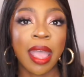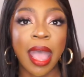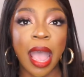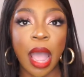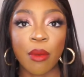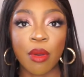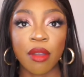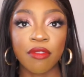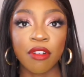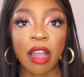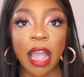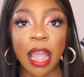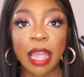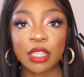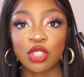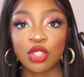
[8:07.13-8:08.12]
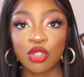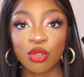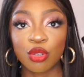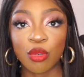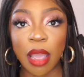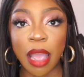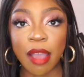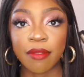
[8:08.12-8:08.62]
However, I
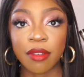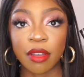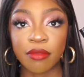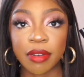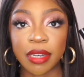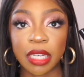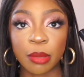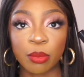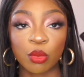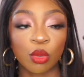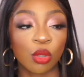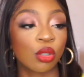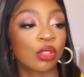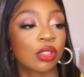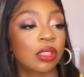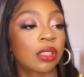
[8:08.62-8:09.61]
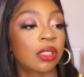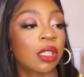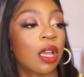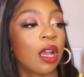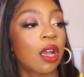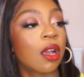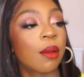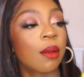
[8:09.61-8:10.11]
do have a red lip gloss
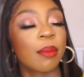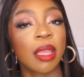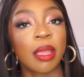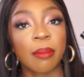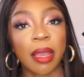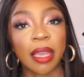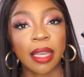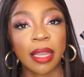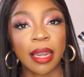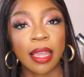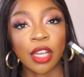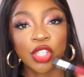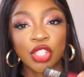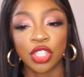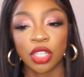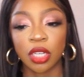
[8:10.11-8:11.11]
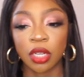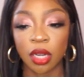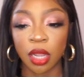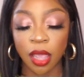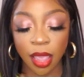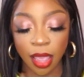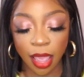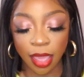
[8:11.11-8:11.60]
in my collection,
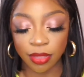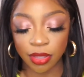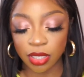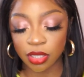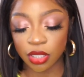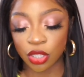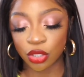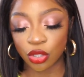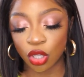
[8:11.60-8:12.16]
and this is the